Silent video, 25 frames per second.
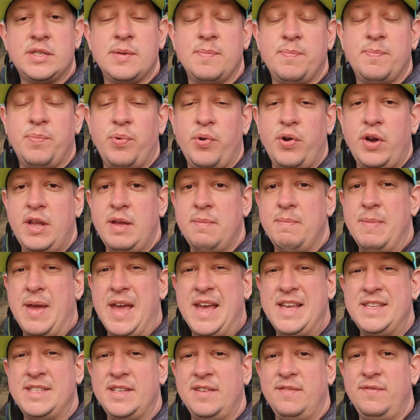some pretty
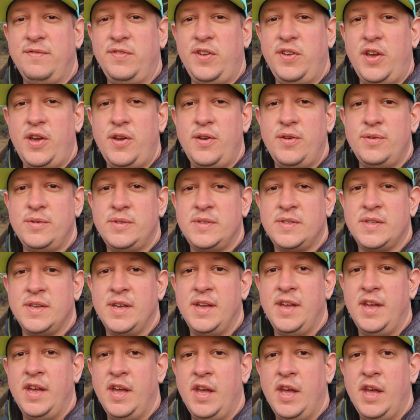amazing views.